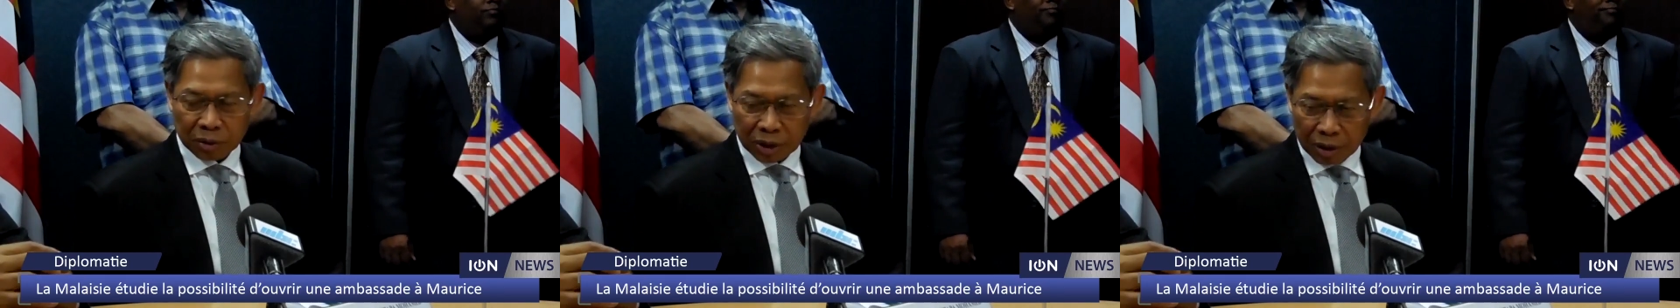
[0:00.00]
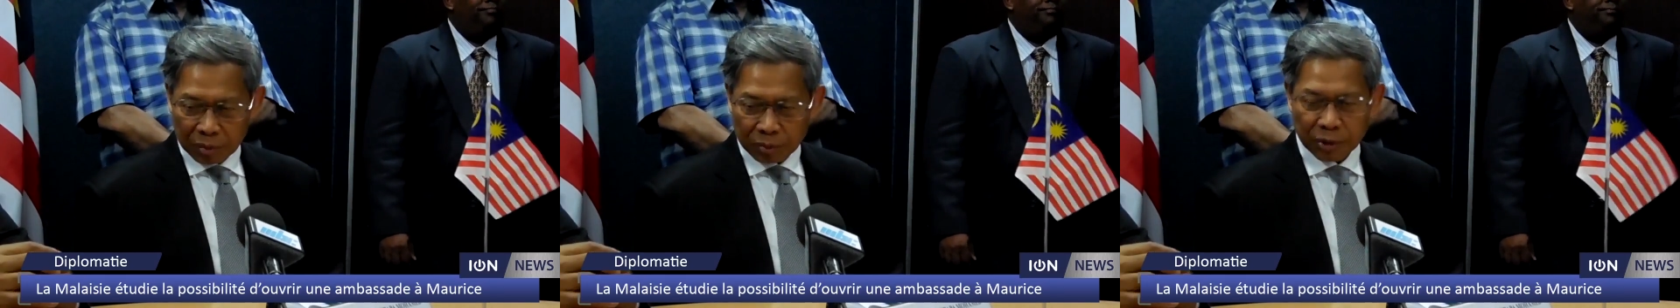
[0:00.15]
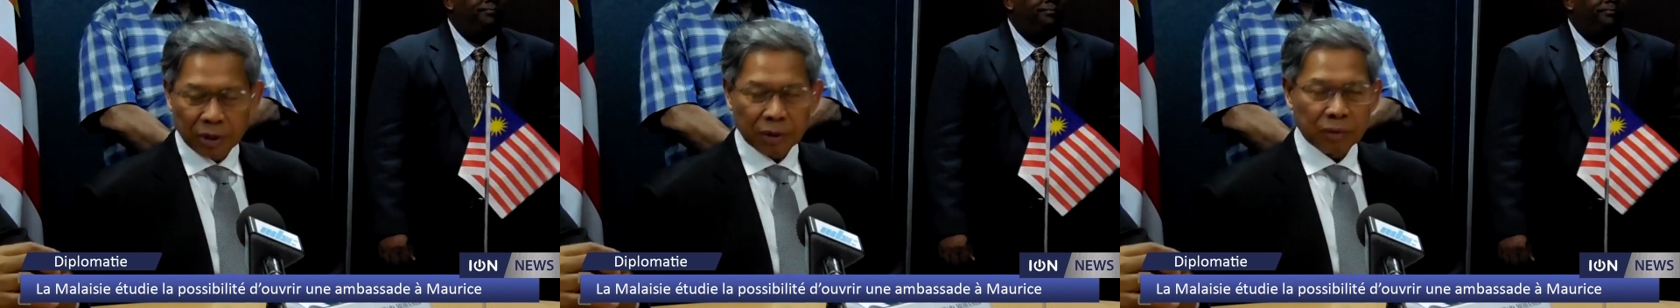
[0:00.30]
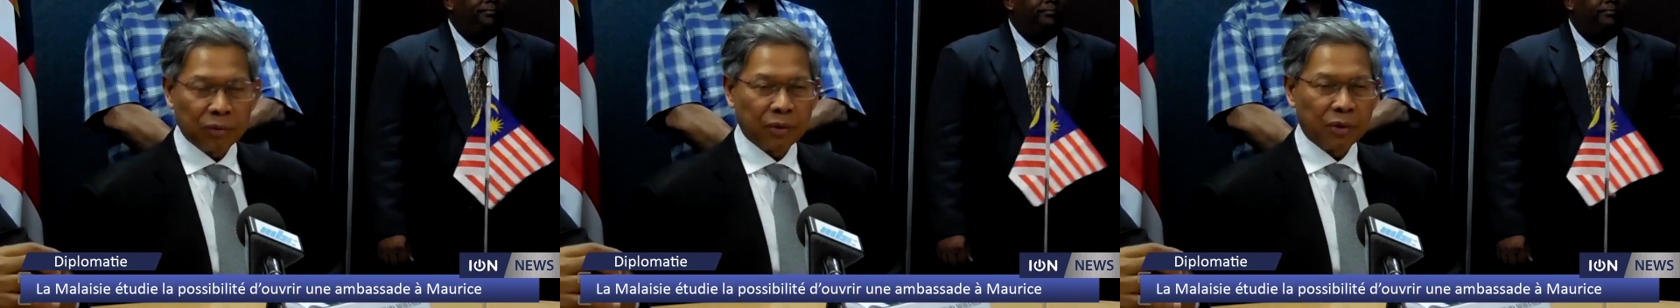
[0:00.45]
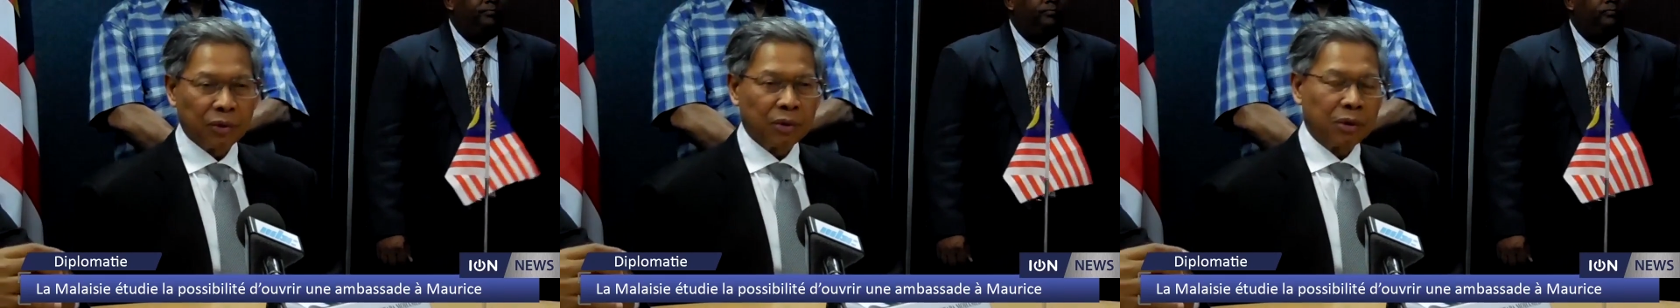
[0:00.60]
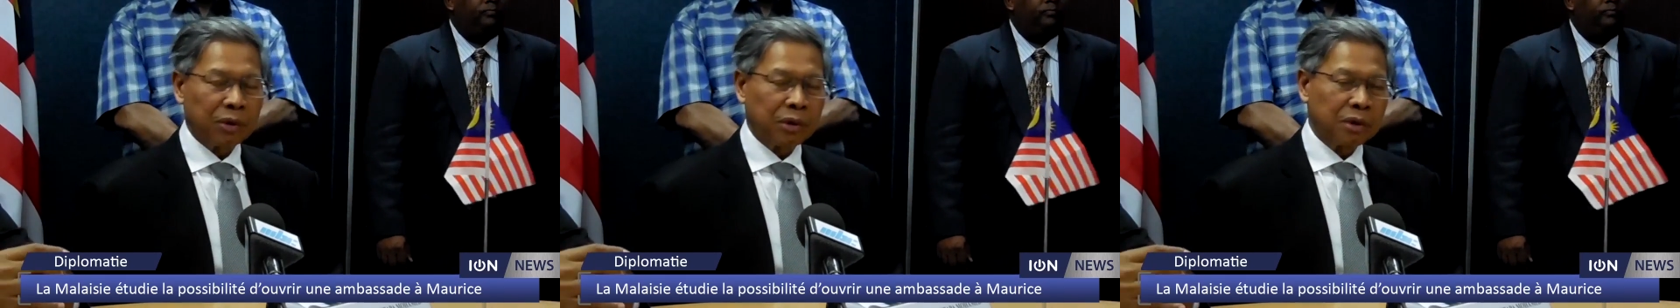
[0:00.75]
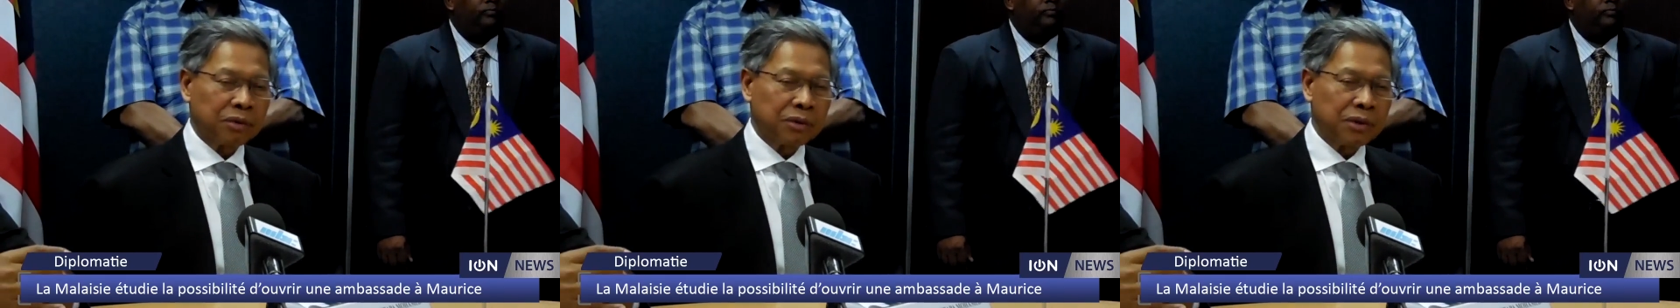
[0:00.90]
collaborate with
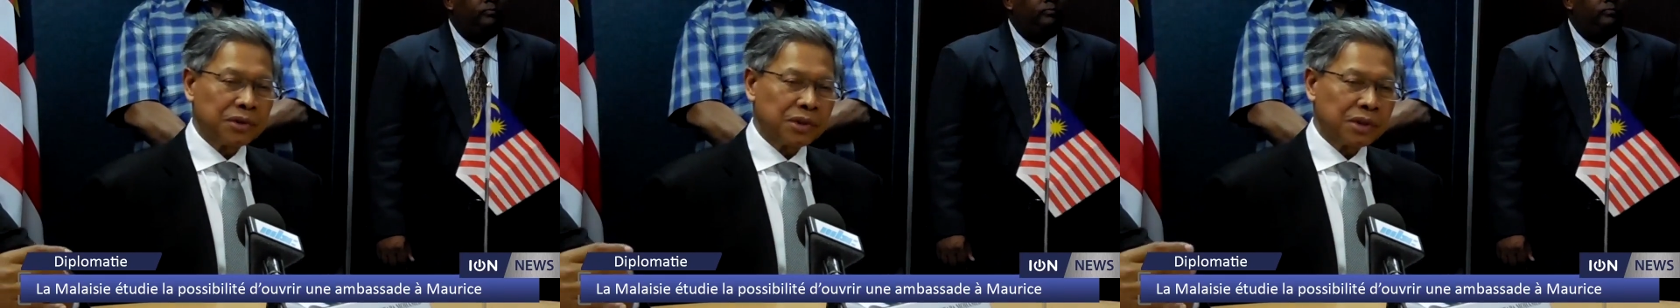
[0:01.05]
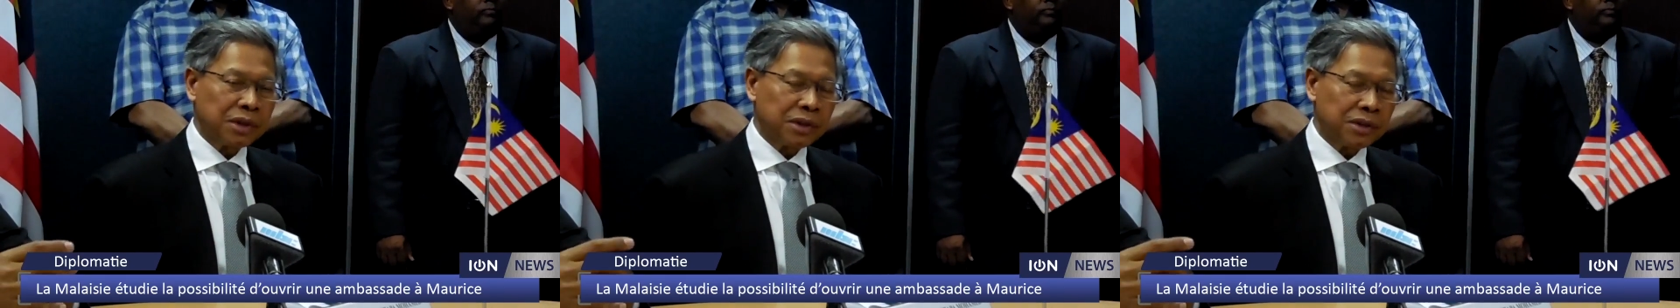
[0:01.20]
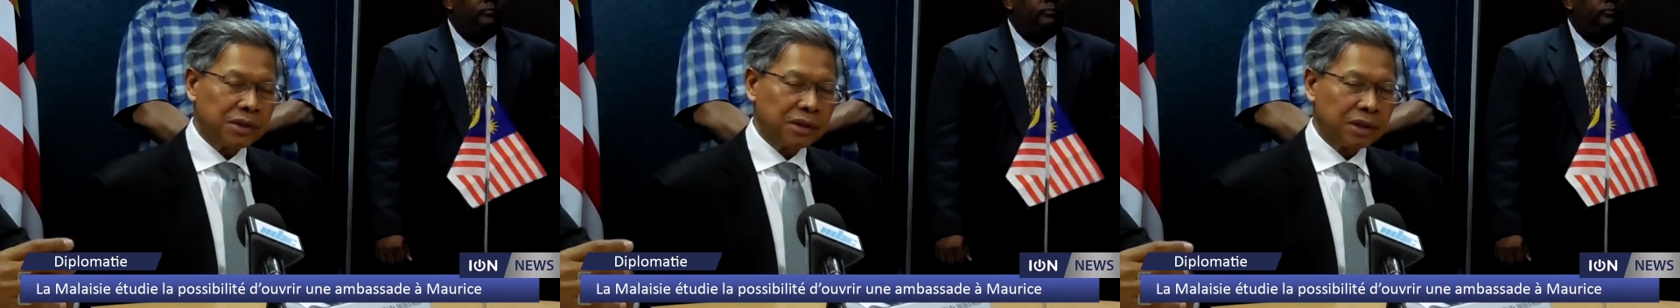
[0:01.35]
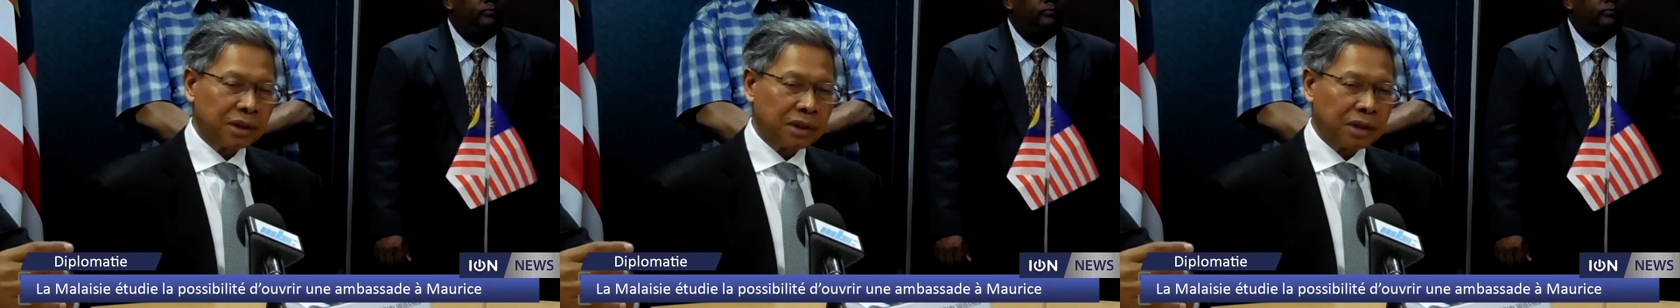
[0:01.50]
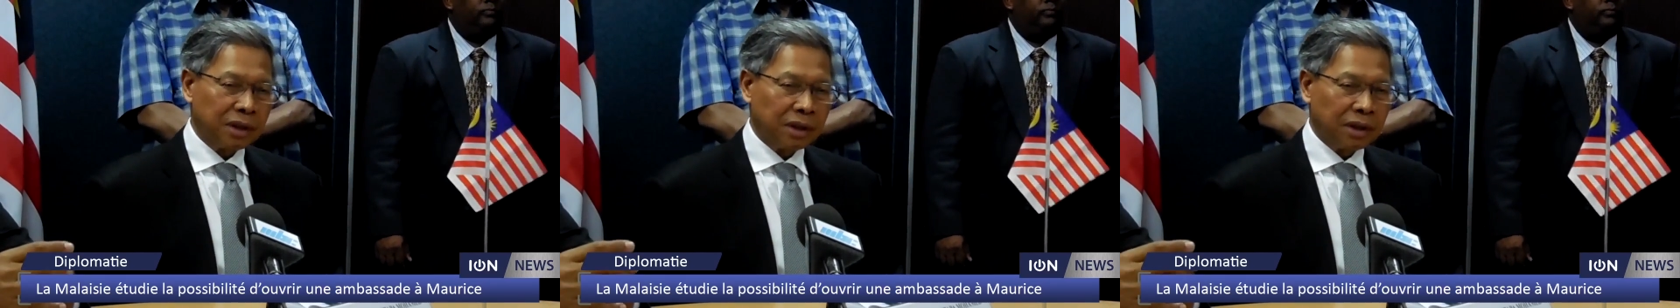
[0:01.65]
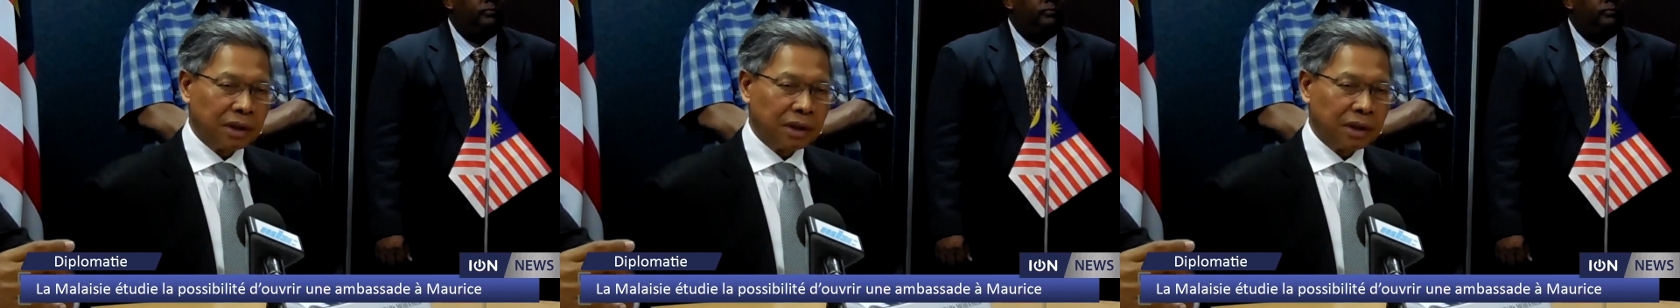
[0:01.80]
your universities.